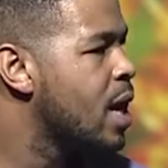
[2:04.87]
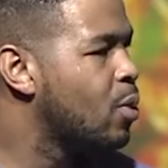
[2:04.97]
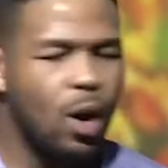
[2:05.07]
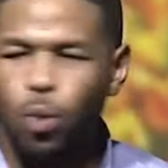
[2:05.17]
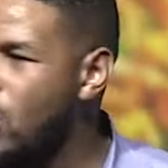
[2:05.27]

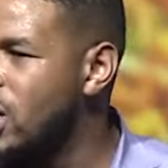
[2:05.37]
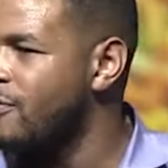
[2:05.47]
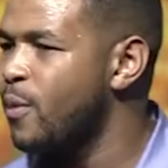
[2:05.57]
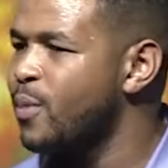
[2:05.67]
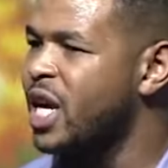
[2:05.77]
And when I woke
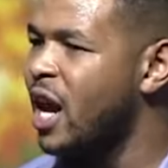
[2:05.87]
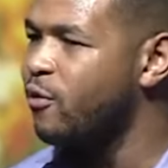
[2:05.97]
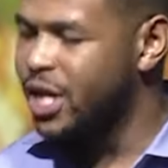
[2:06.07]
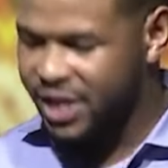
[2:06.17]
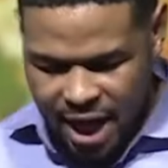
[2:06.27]
up from
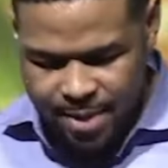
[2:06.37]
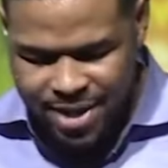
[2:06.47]
recovery, the